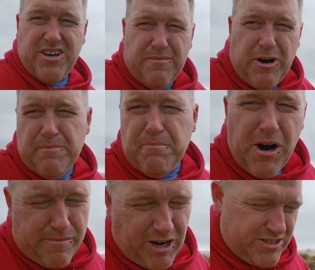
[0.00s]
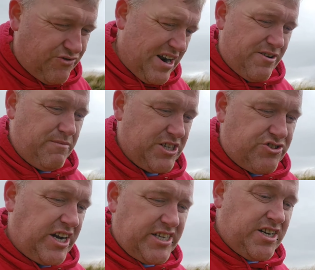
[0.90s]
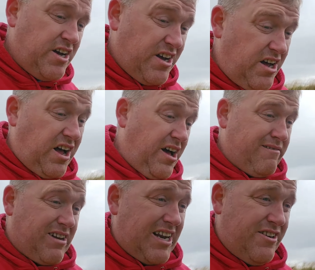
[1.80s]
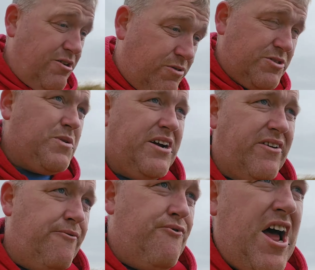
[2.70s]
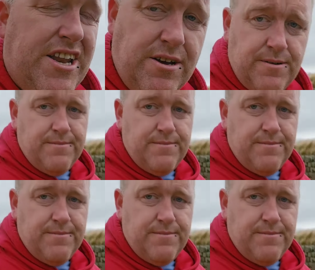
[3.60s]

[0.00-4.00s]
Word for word: You know, my, my mind's randomly strange. I'm glad no one's wearing red.